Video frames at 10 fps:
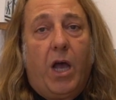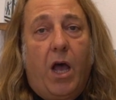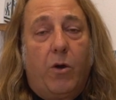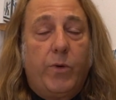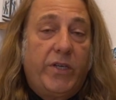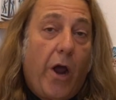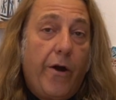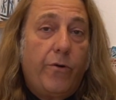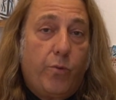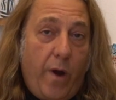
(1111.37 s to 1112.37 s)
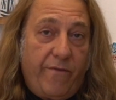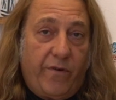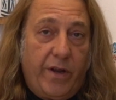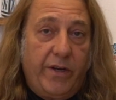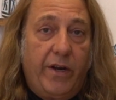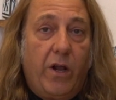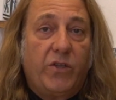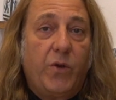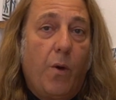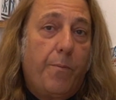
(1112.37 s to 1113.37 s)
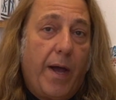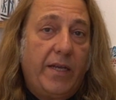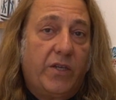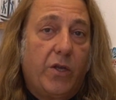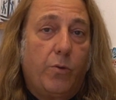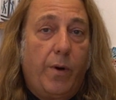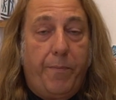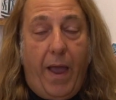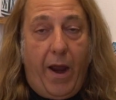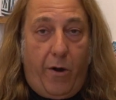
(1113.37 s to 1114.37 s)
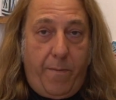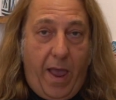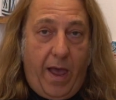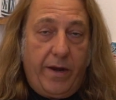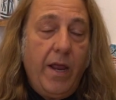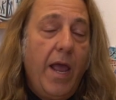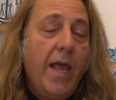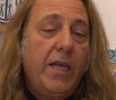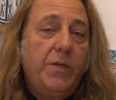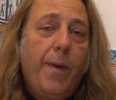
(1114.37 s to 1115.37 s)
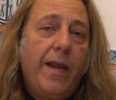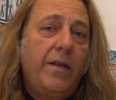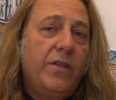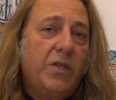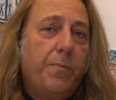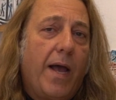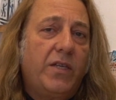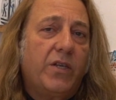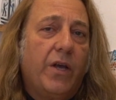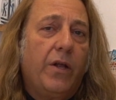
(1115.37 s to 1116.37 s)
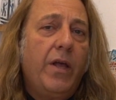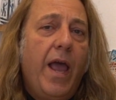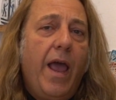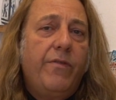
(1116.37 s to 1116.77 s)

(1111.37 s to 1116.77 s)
a retired reverend and also a bicycle repairman He's painting this bicycle,